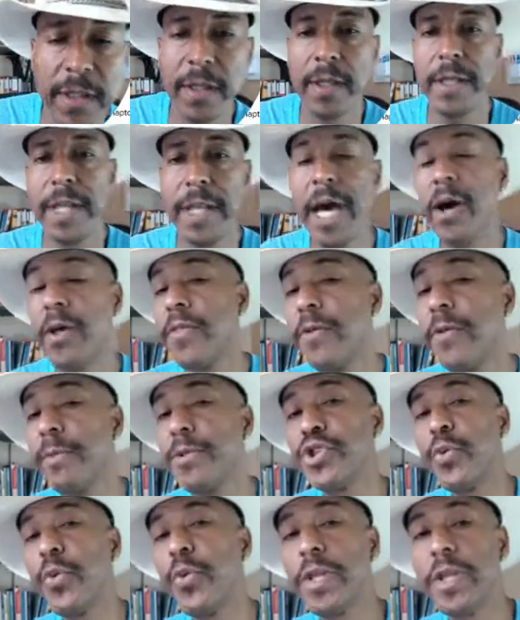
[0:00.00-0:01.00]
Now, the
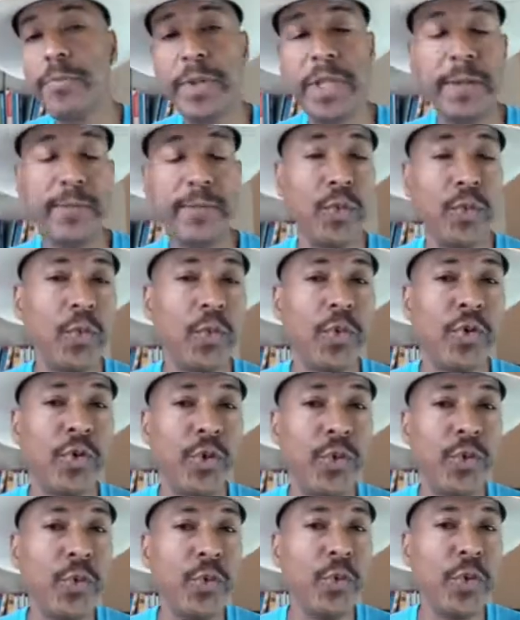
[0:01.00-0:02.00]
majority of people
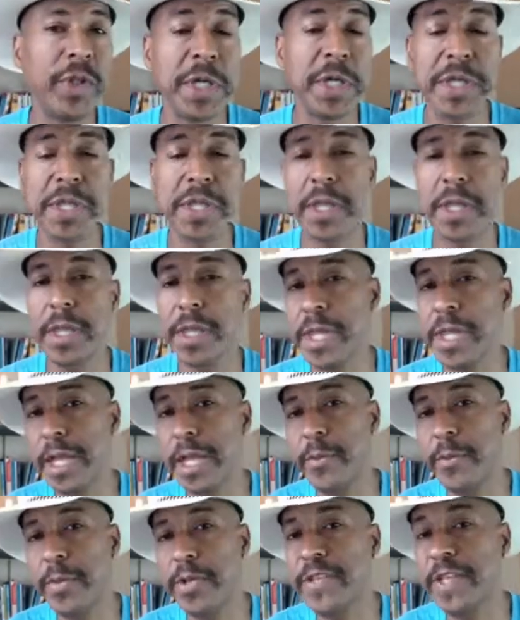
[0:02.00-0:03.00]
do just sign
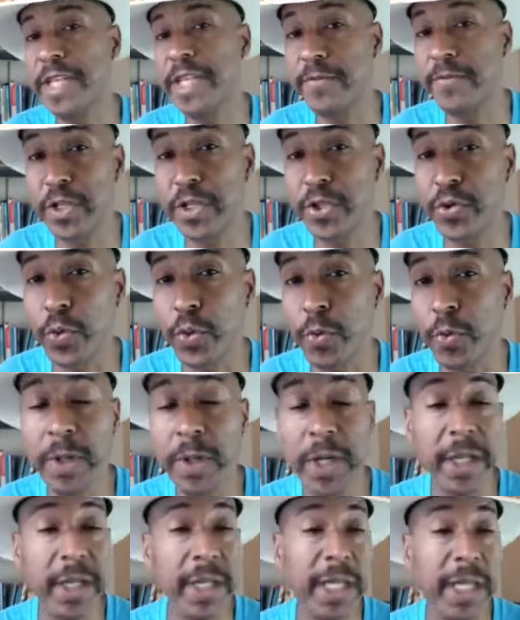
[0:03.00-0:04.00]
up as individual,
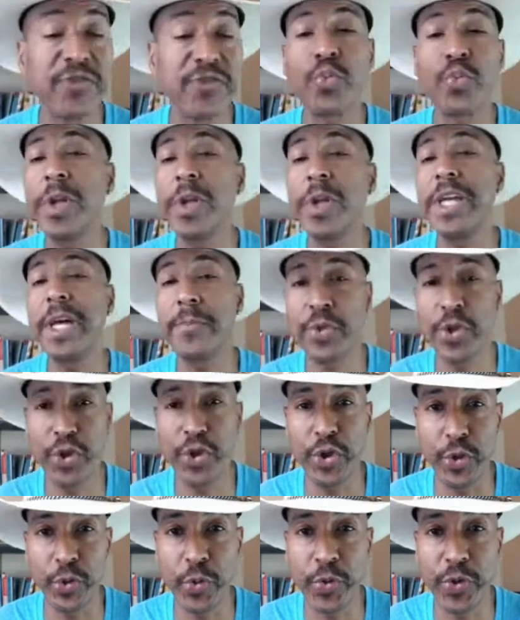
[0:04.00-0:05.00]
but it's really up to
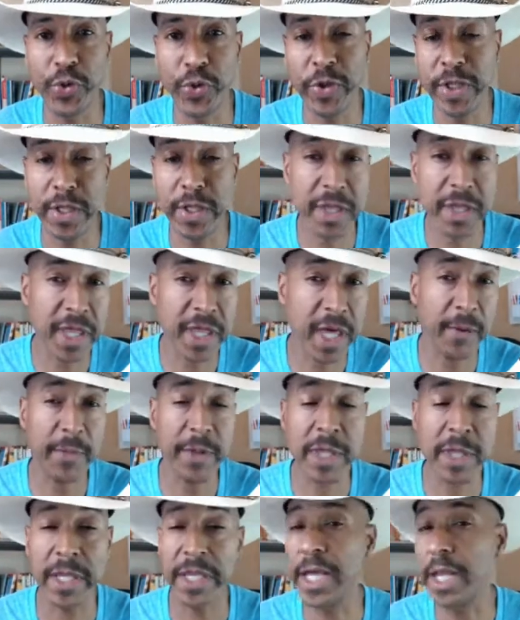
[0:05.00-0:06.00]
you. You can sign up
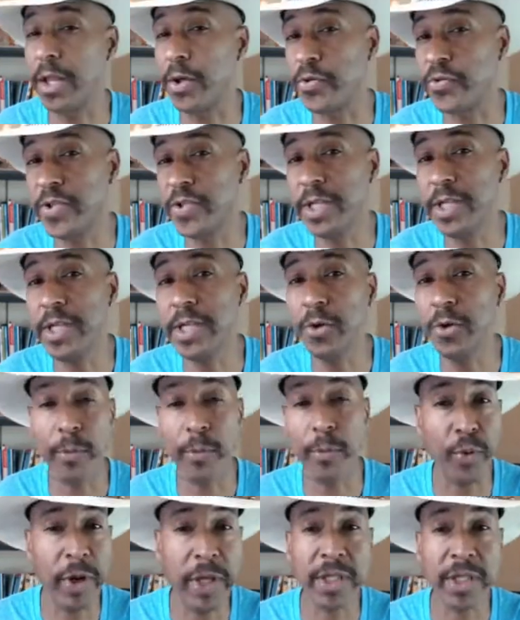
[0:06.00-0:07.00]
as an LLC,
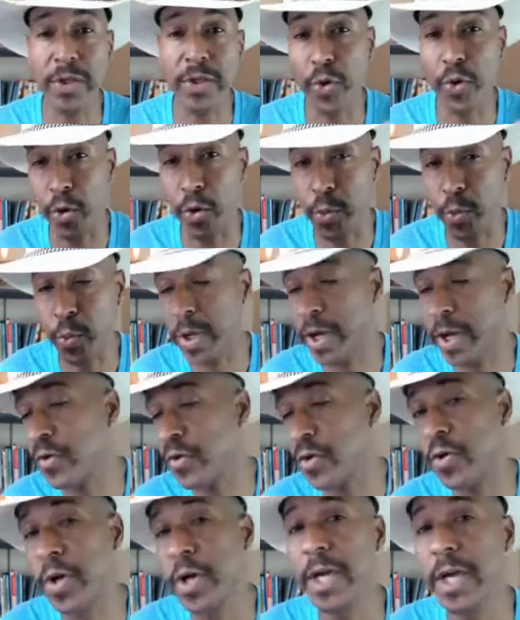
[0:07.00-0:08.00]
corporation, or
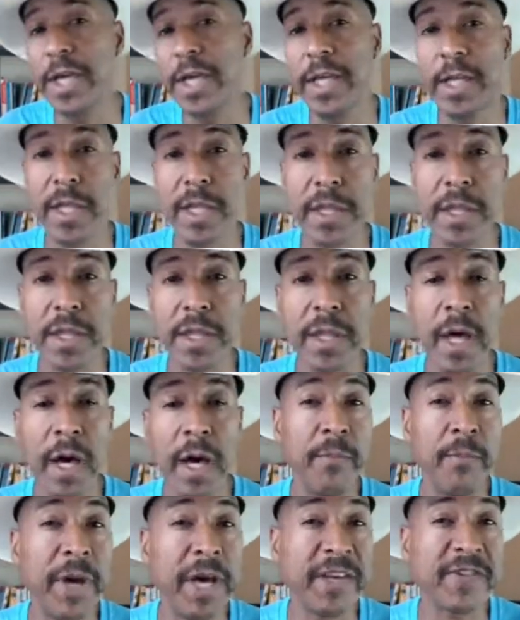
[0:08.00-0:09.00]
whatever is
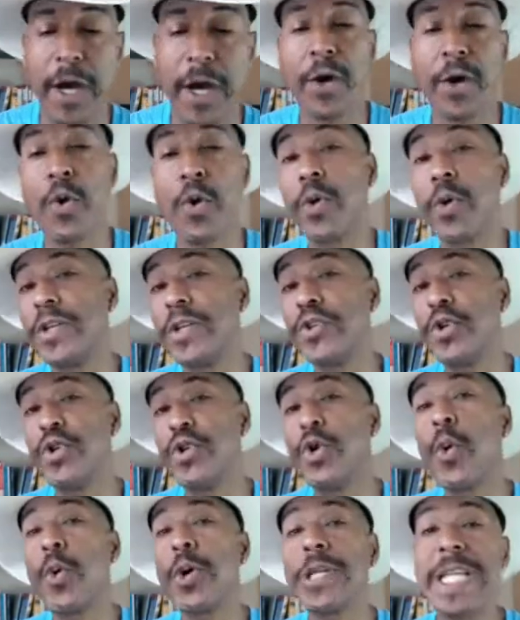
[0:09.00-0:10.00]
best according to
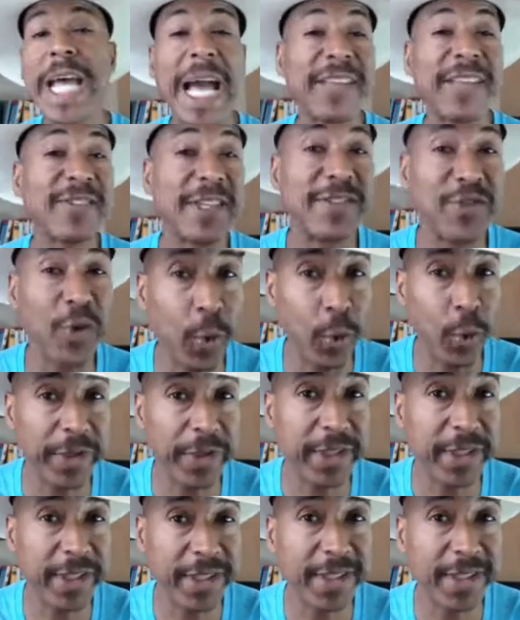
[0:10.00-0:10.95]
your tax consultant.